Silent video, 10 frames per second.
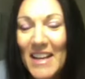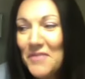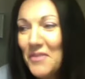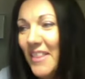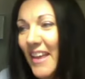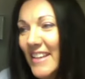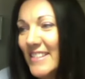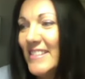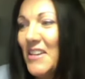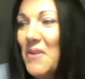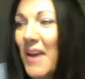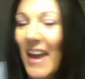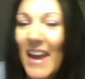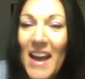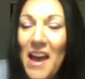for this.
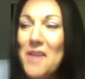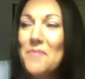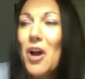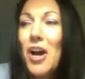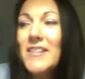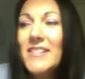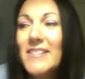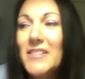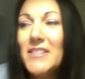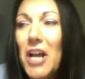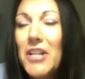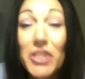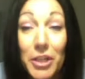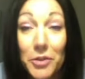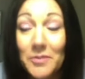Okay, um, on to slot
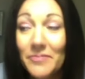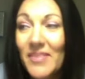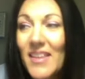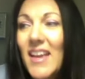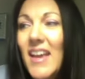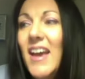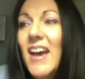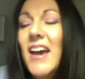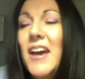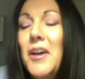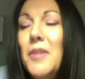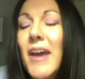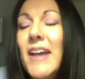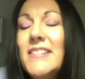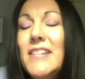two um,
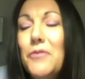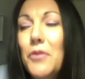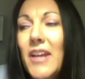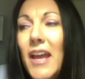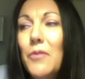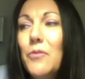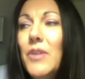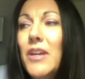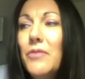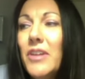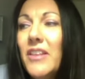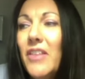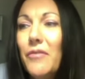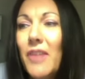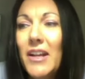at State 48, we really
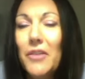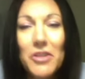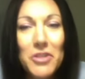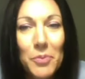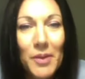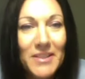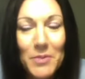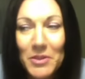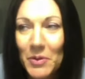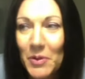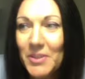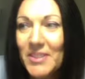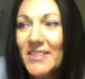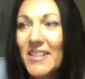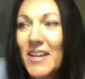love writing original plays and musicals.